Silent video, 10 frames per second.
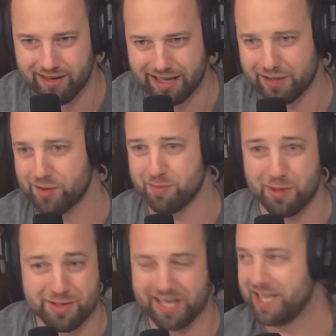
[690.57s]
And like there's
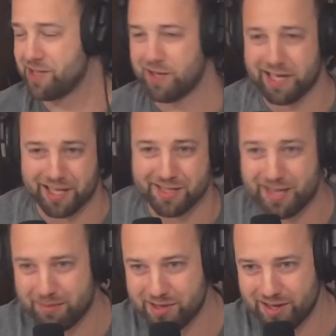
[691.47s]
music and he's trying not to get
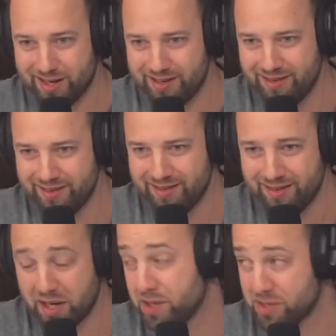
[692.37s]
stepped on.
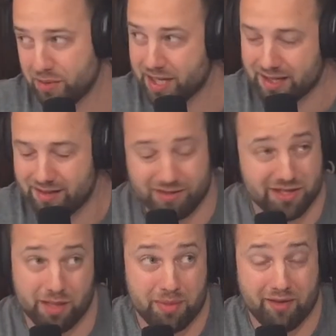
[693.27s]
Also like
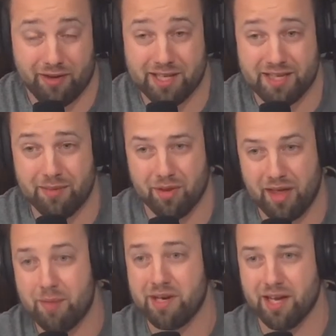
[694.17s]
just the big fight scene with
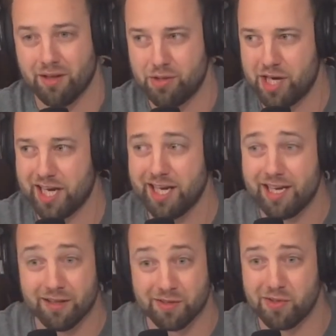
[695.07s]
him and Yellow Jacket
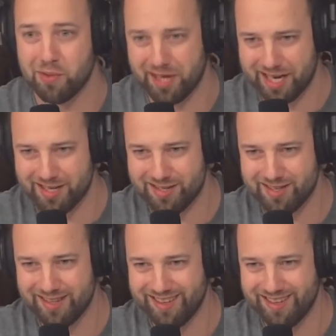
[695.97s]
in the suitcase.